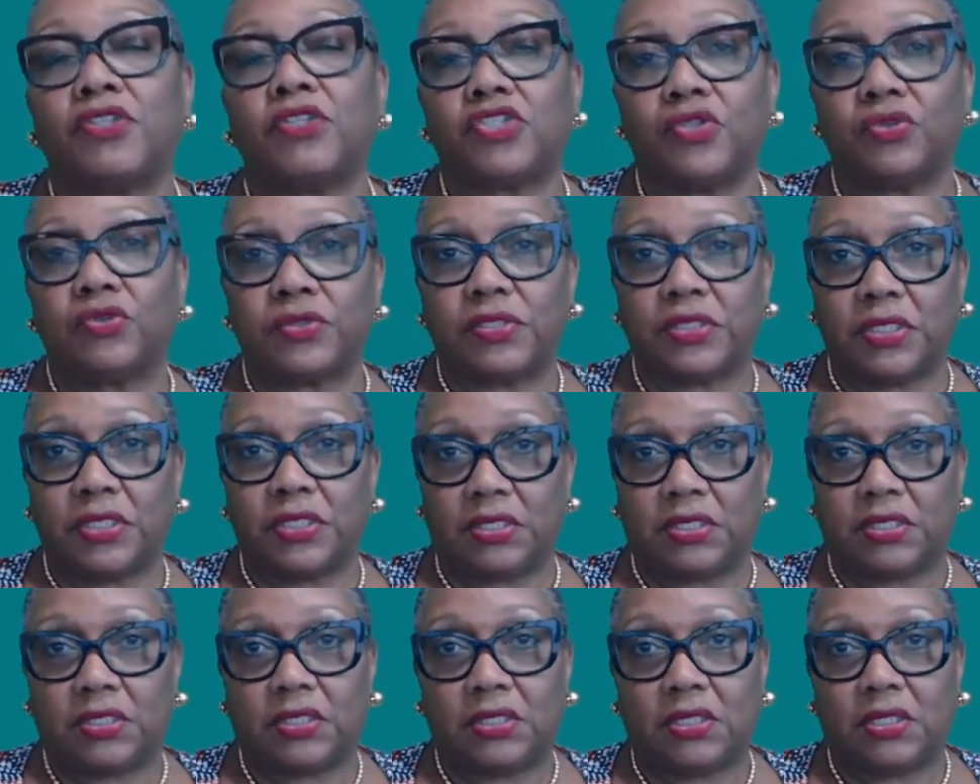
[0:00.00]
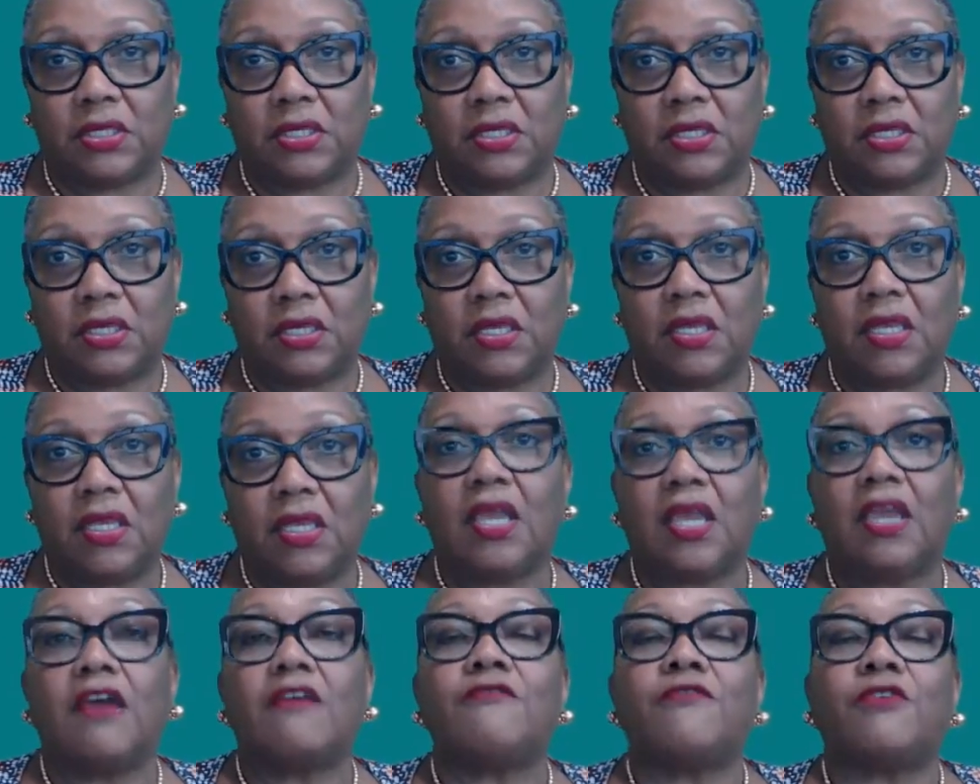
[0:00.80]
Joneses
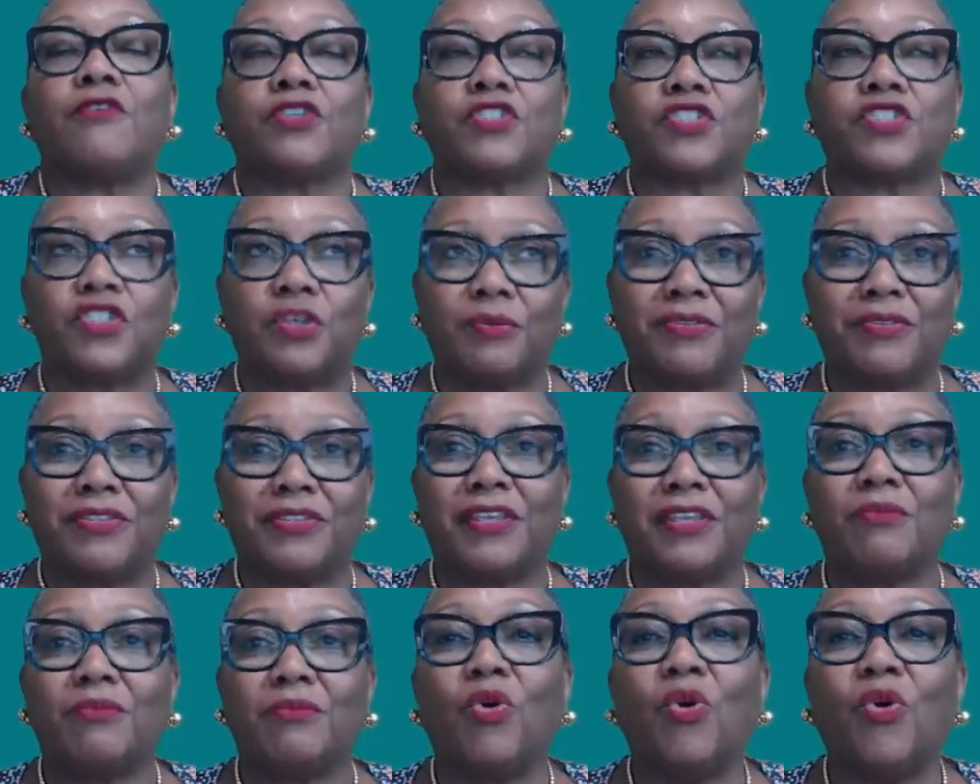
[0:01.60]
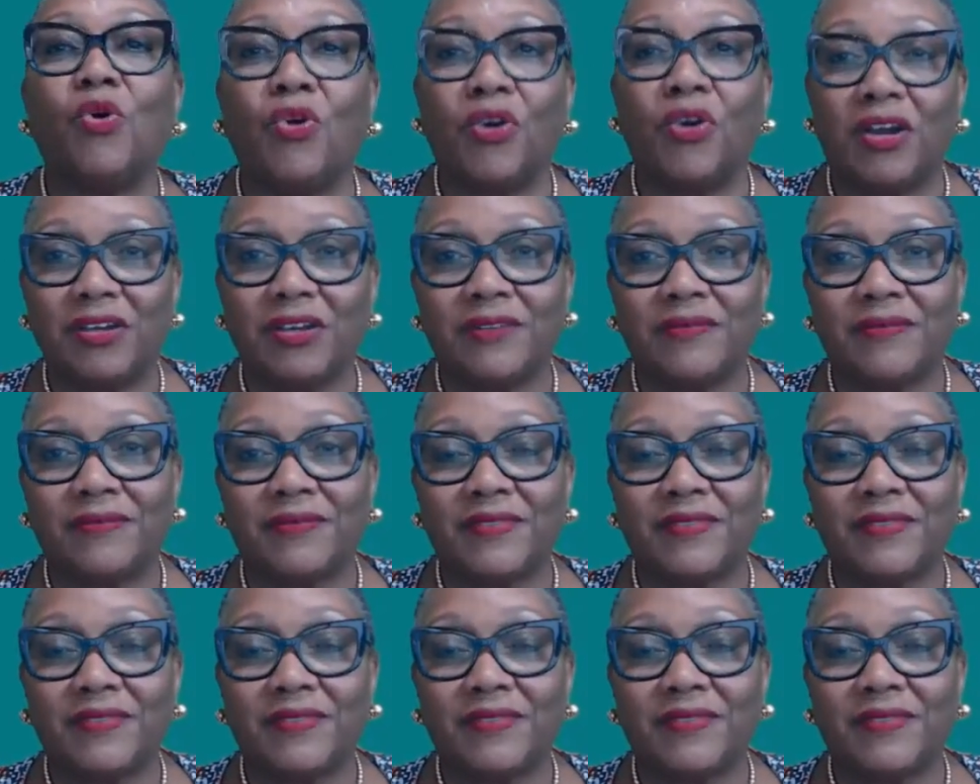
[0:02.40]
for something more.